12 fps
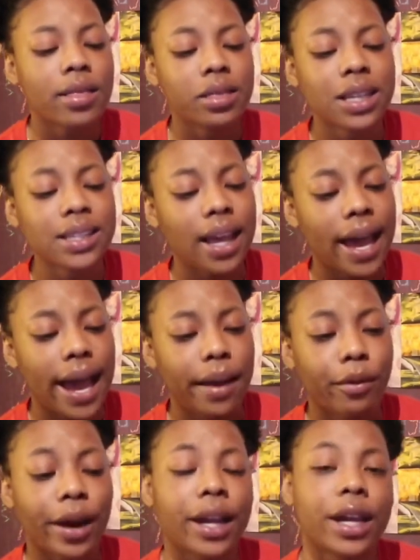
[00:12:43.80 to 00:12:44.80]
This
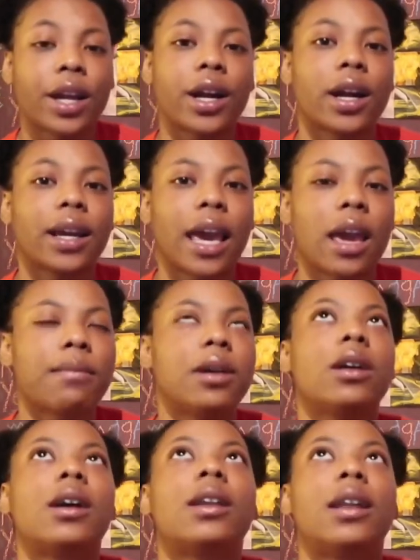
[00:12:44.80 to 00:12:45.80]
app right here came
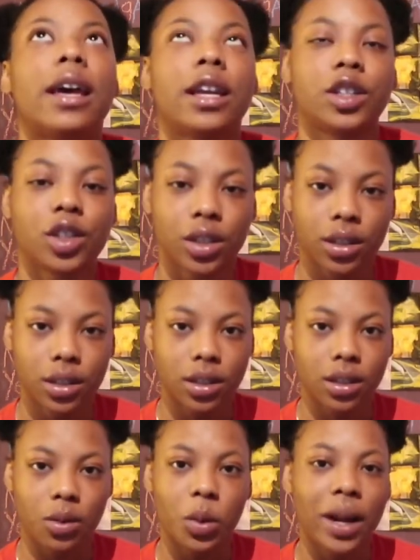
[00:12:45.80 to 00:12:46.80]
in clutch
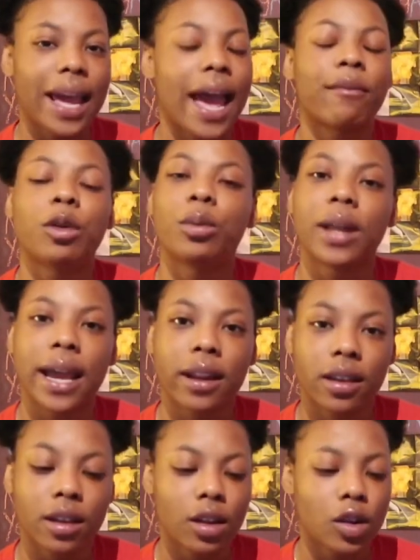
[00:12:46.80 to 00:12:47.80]
when I didn't have no
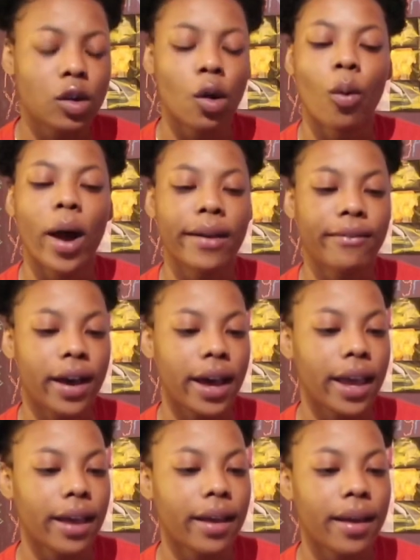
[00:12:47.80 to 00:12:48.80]
data, no
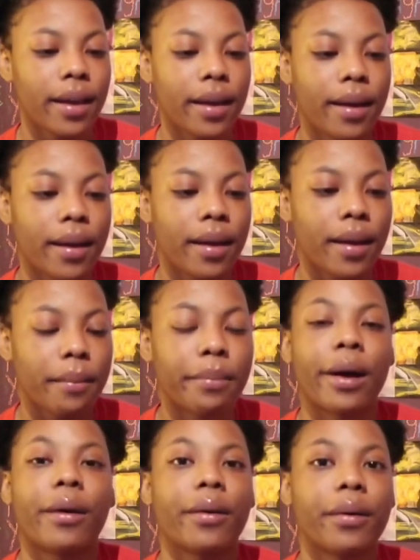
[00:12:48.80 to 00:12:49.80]
Wi-Fi,
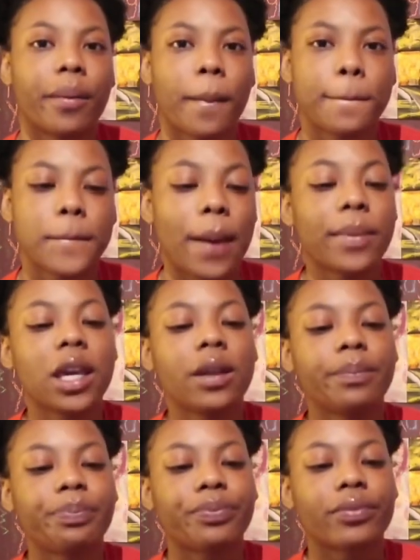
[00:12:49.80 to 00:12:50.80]
bro. I
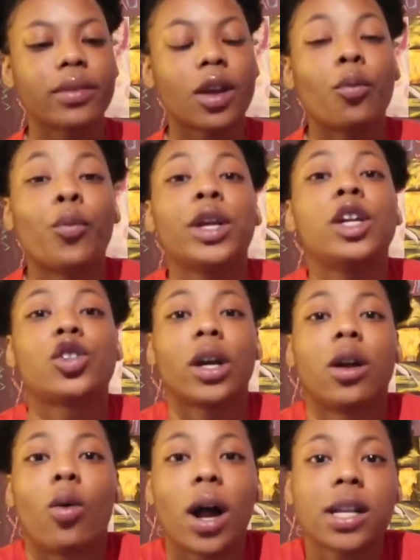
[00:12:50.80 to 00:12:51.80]
mean, when you're
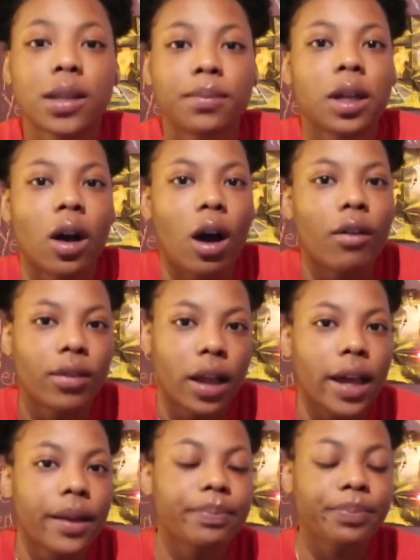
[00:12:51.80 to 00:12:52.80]
trying to watch something
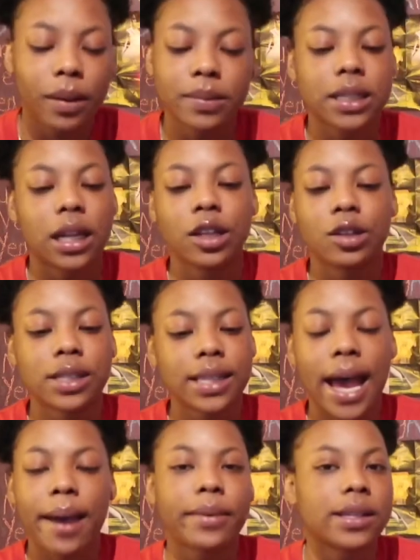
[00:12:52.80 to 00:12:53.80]
offline, I'm telling you, this
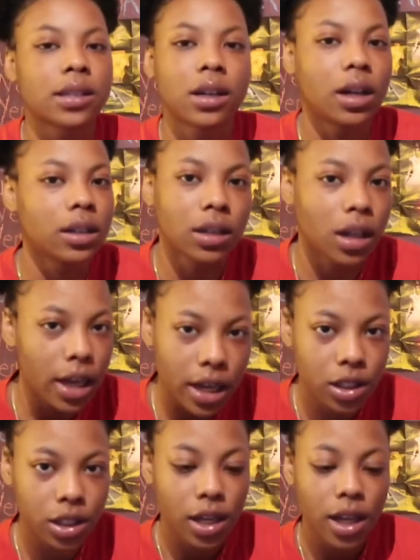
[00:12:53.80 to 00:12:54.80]
app is
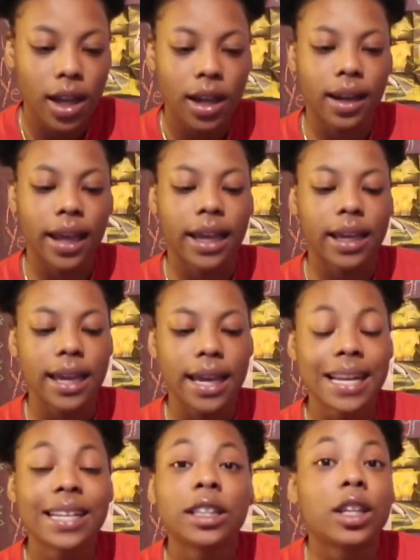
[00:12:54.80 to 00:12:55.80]
clutch. Like,
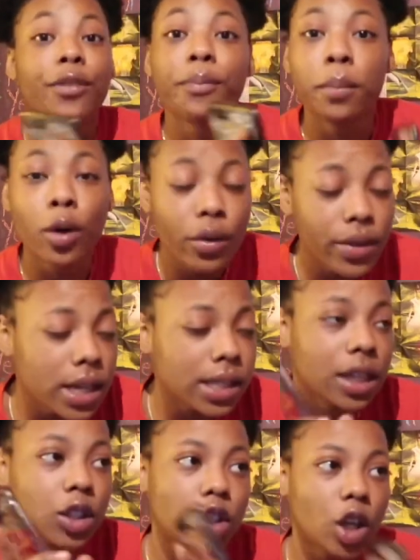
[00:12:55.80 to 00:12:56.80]
in the
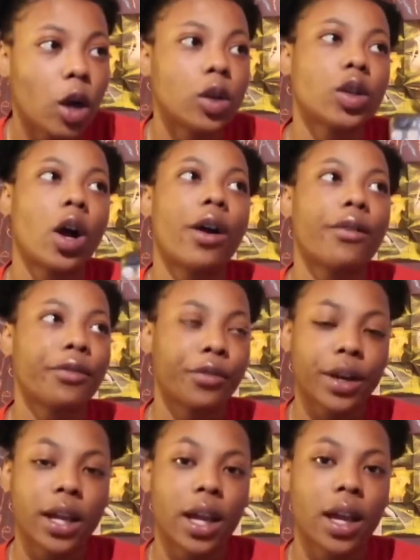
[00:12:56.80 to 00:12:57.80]
movies and shows are
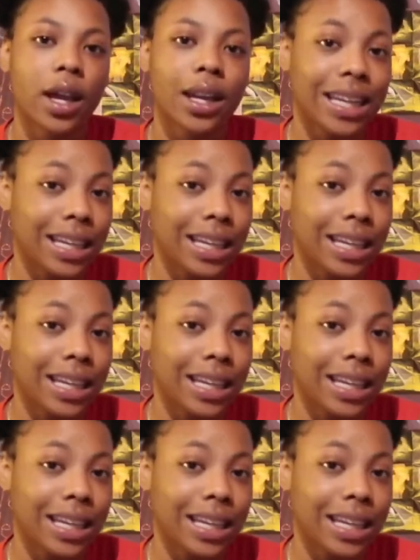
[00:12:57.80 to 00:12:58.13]
free.